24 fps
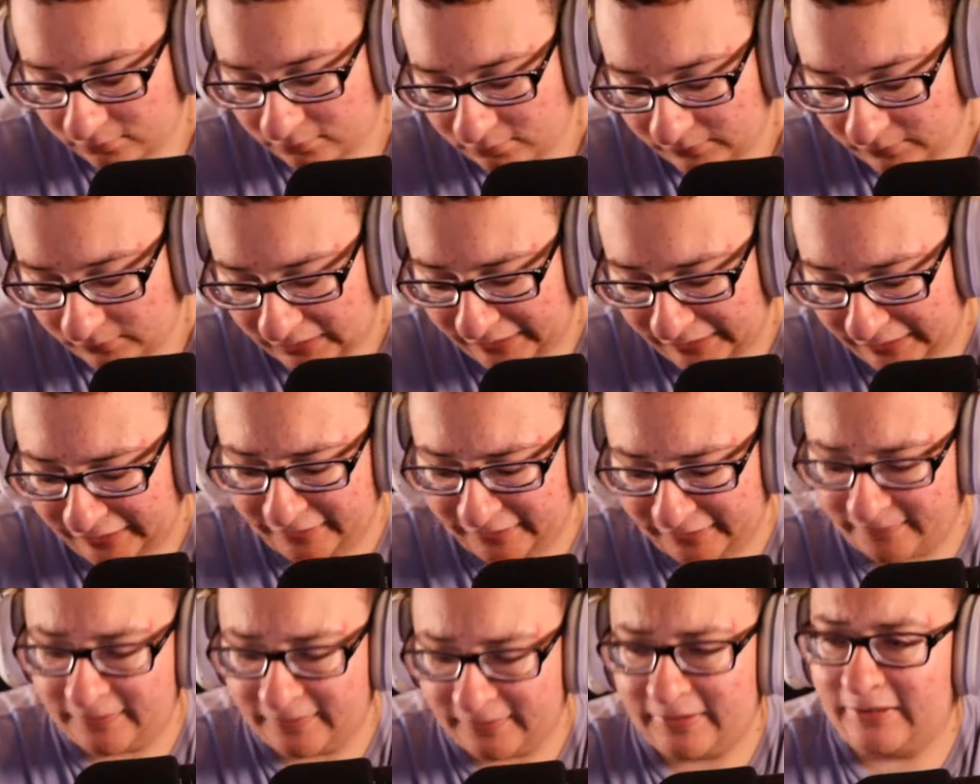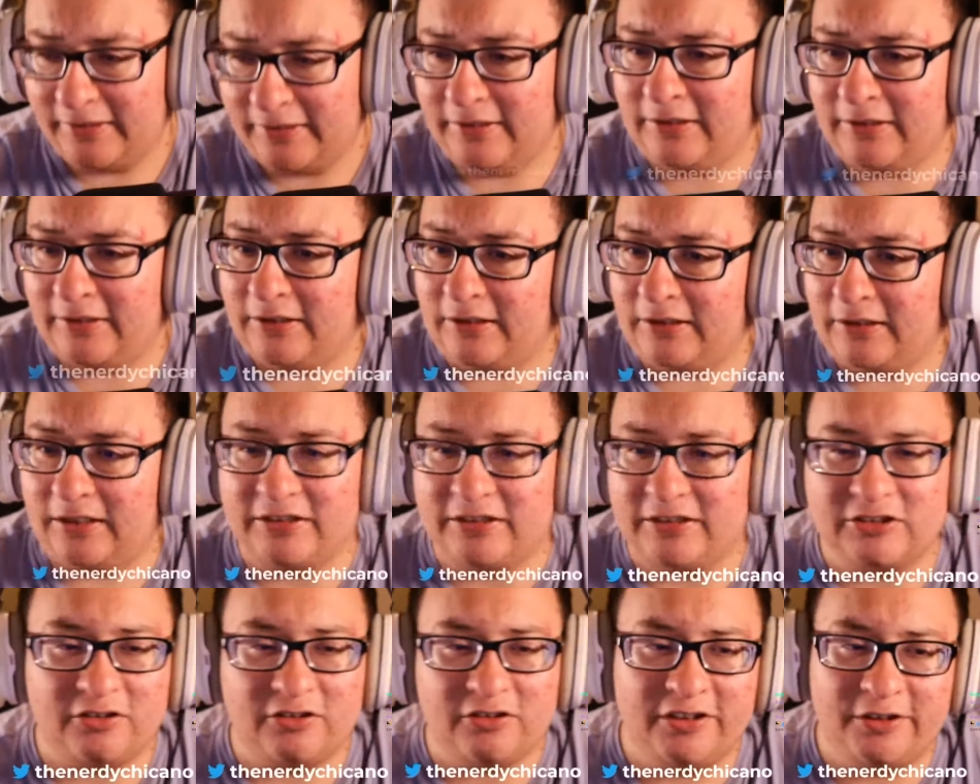Yeah. I
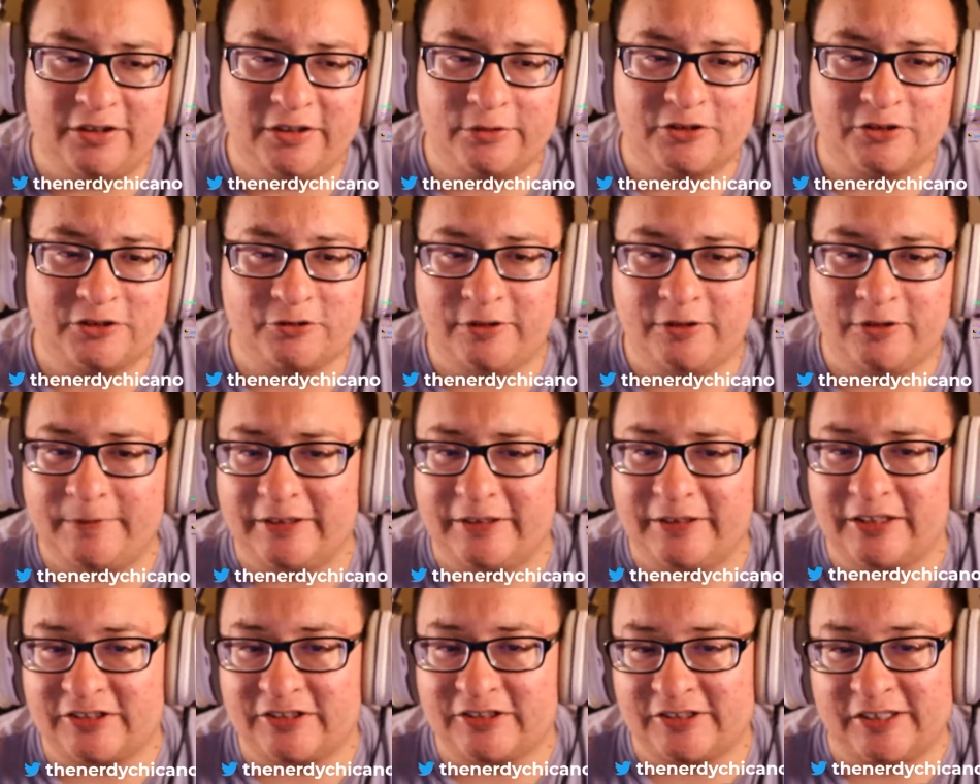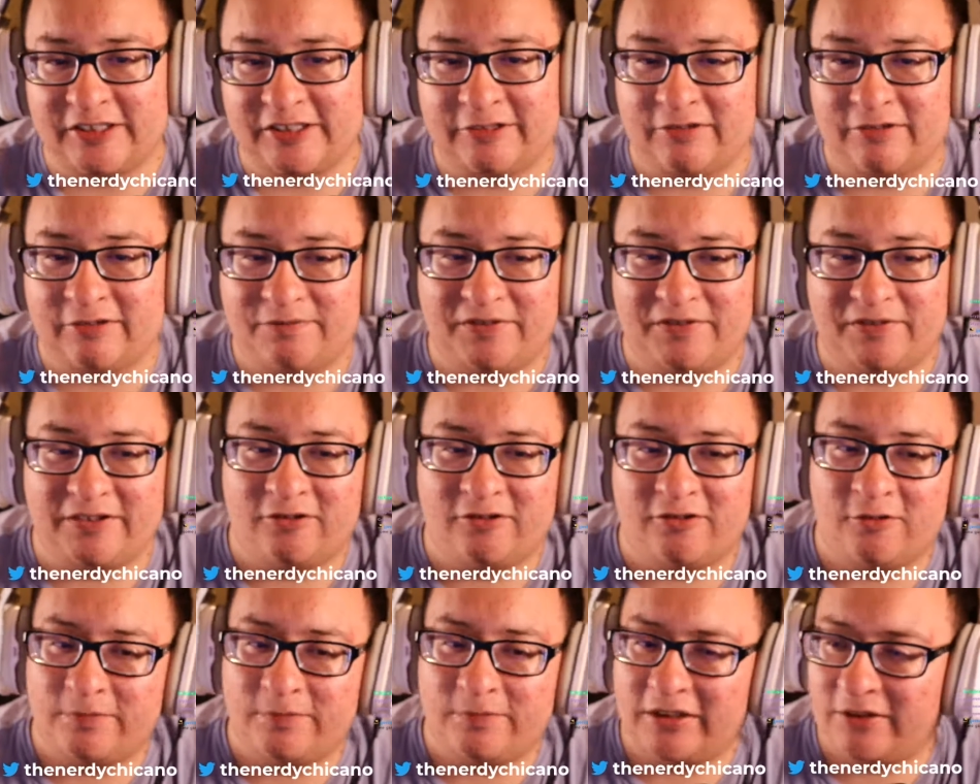saw that you were streaming yesterday, Griffin.
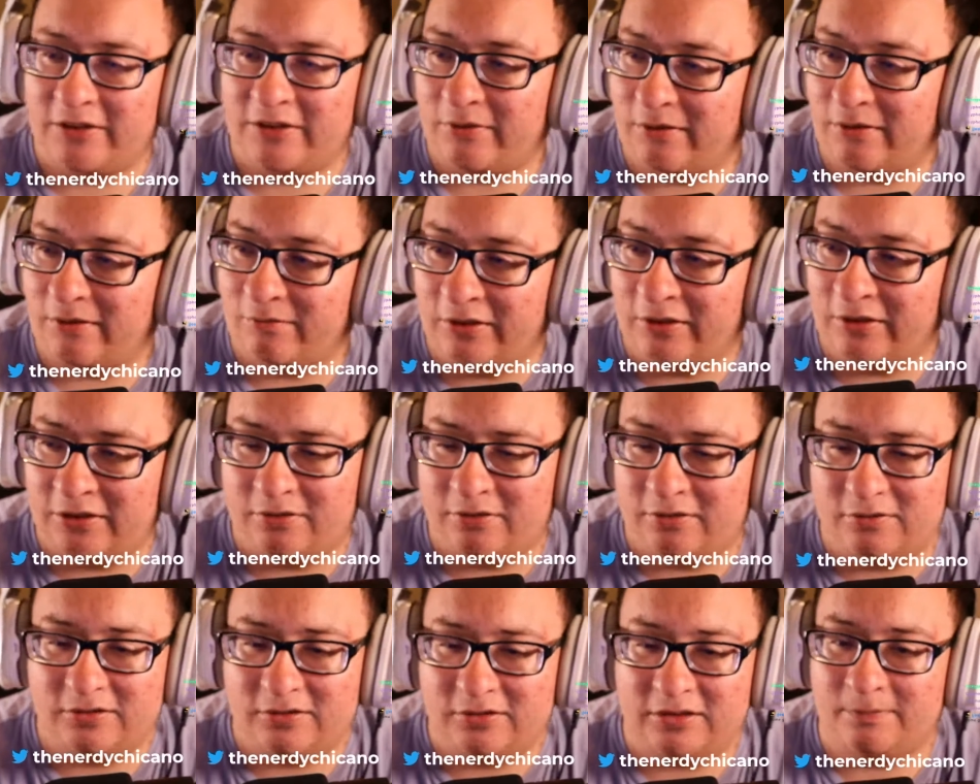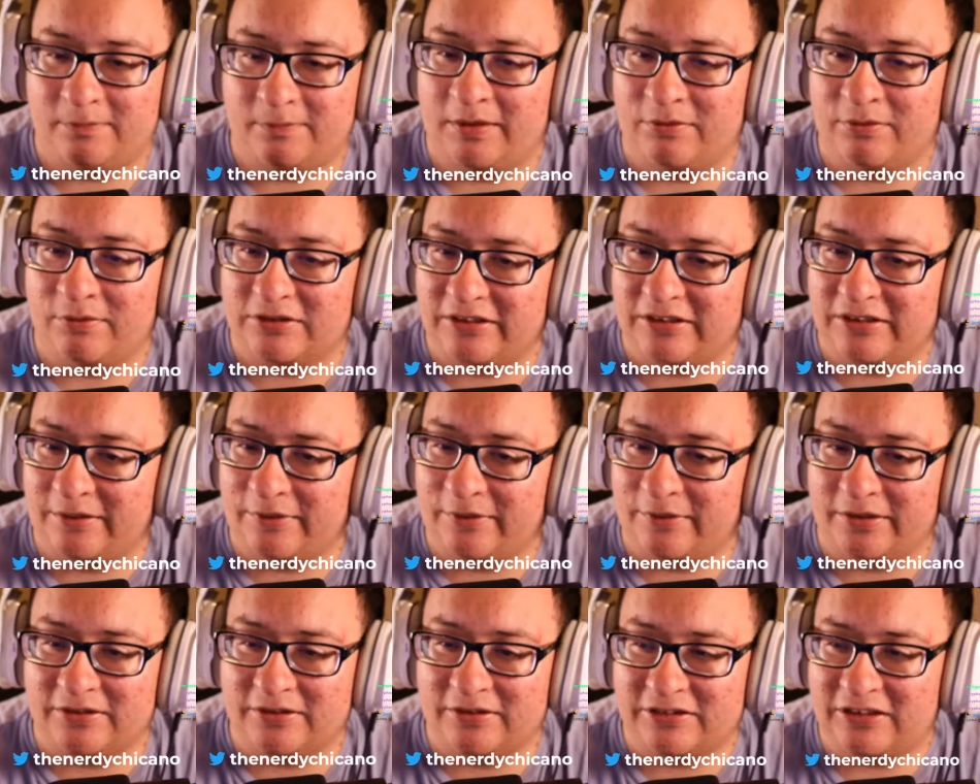Hope that it went well. I wasn't
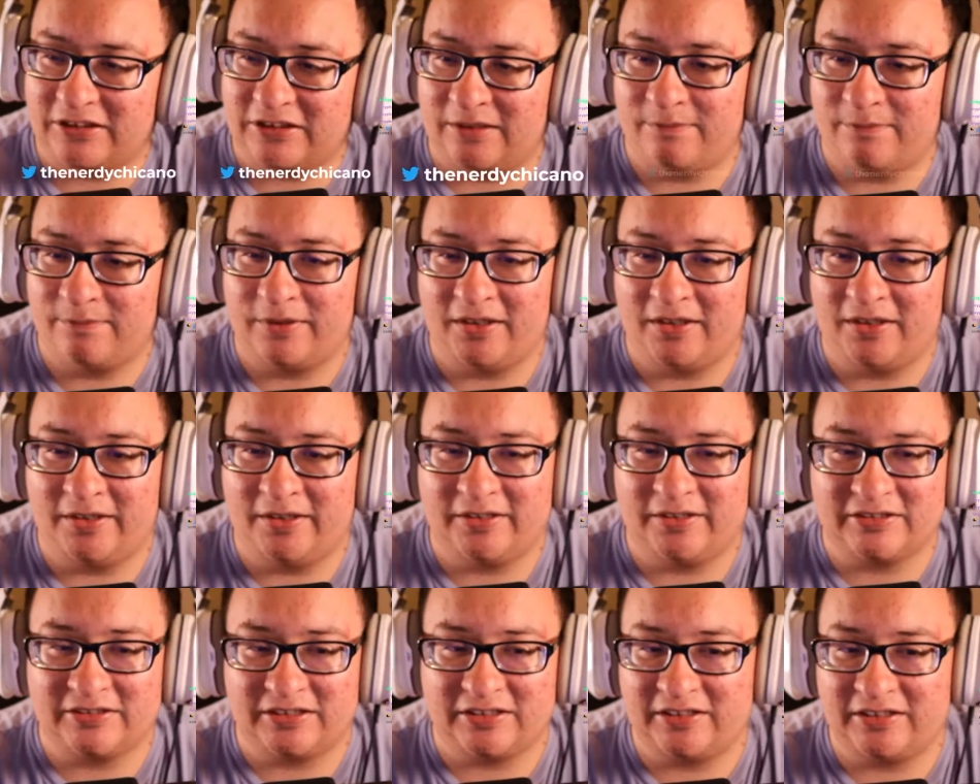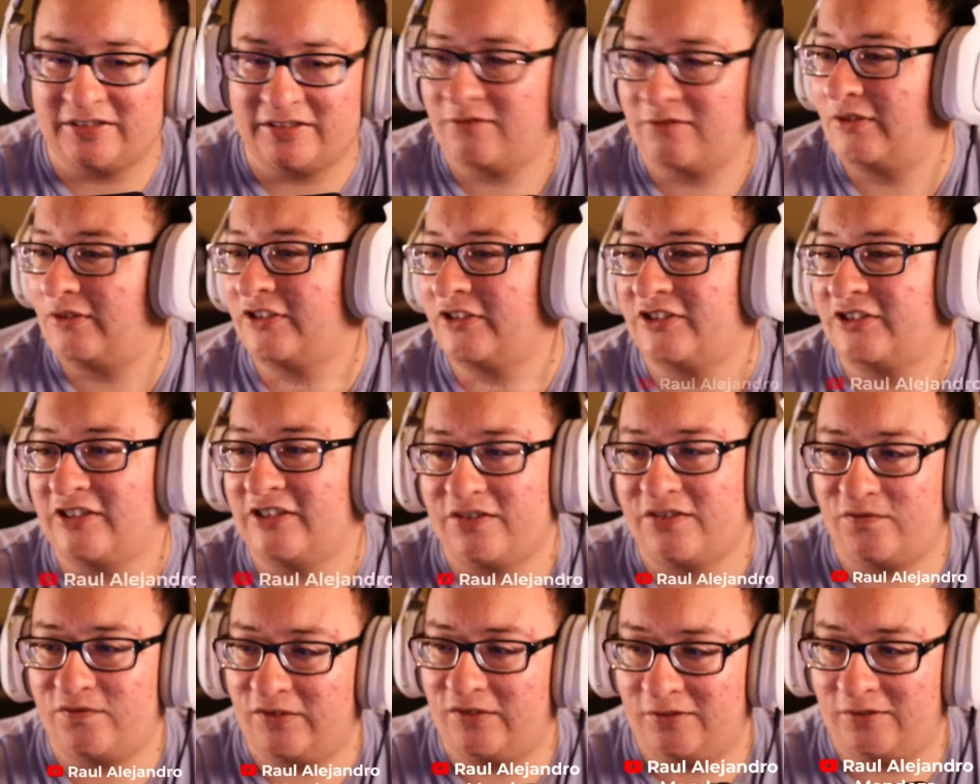able to stop by because I had to watch
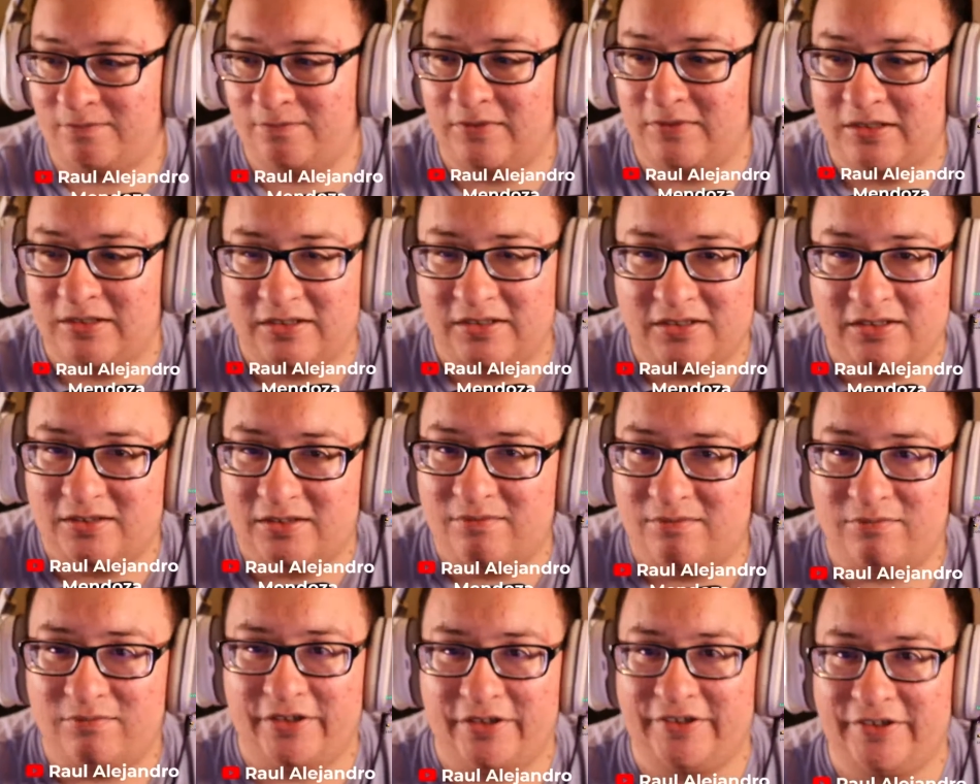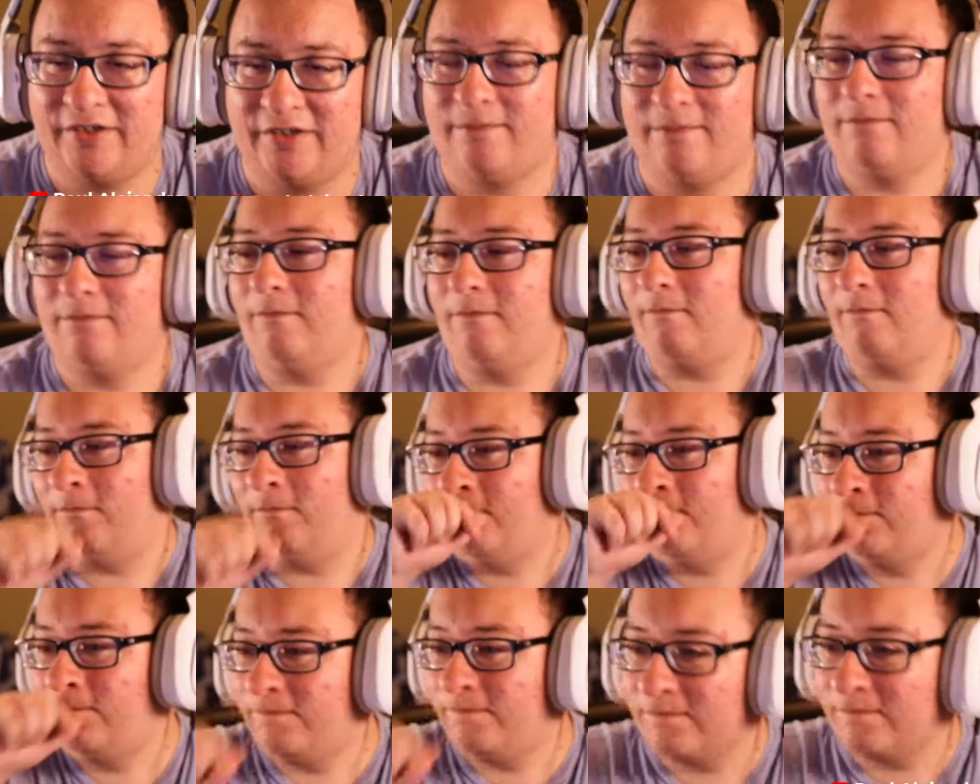this film, but
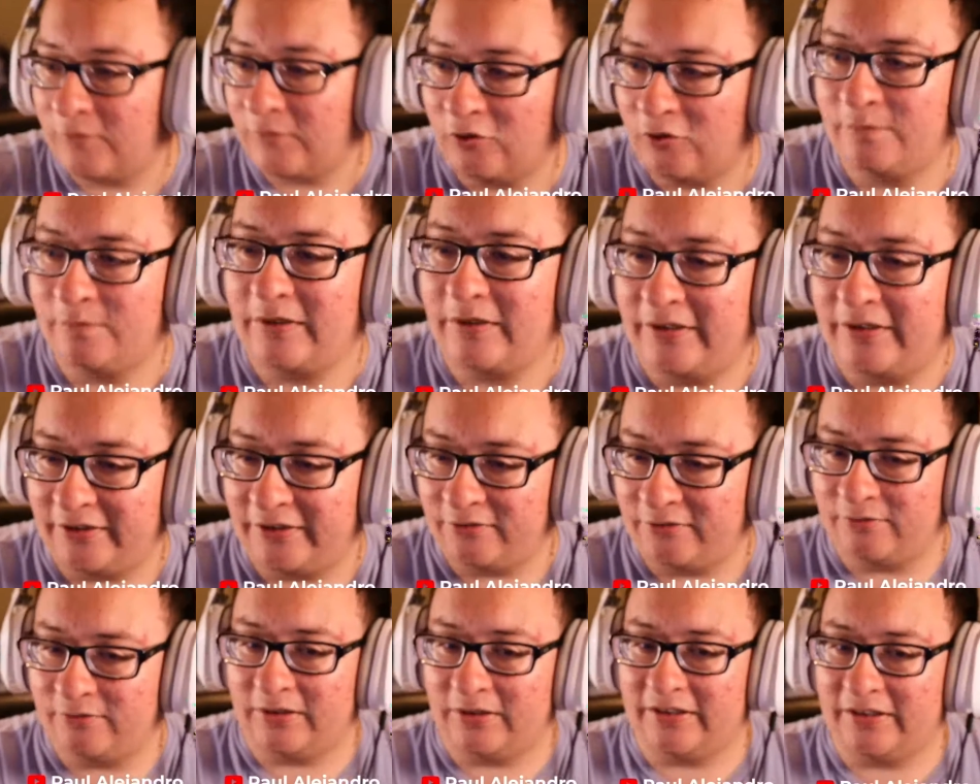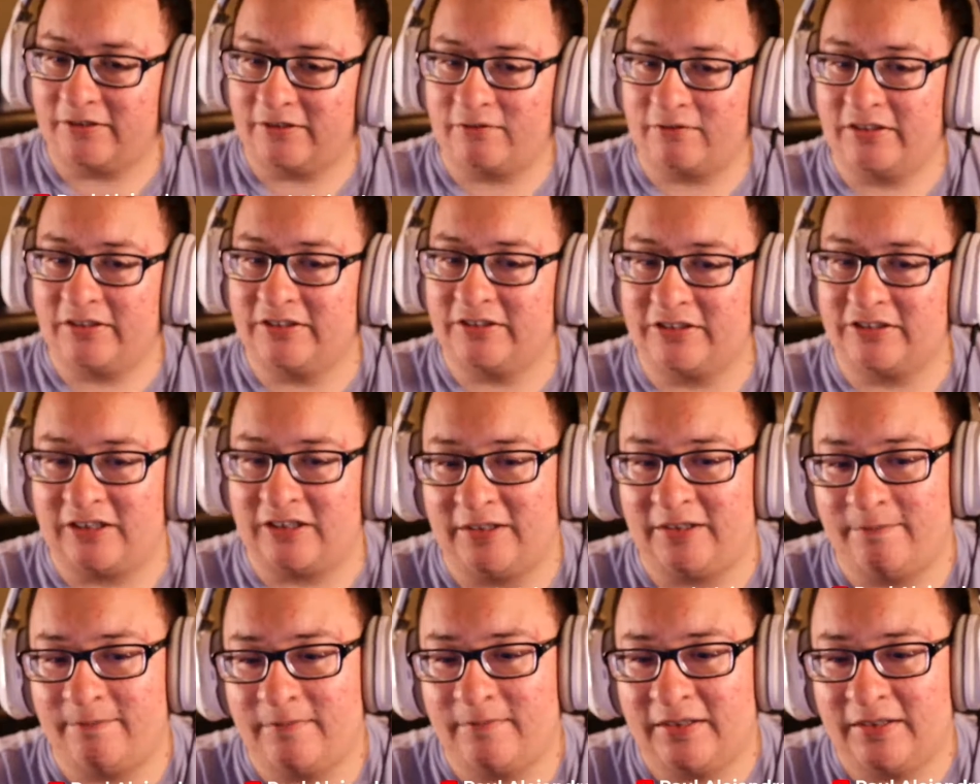hope that you had a great time,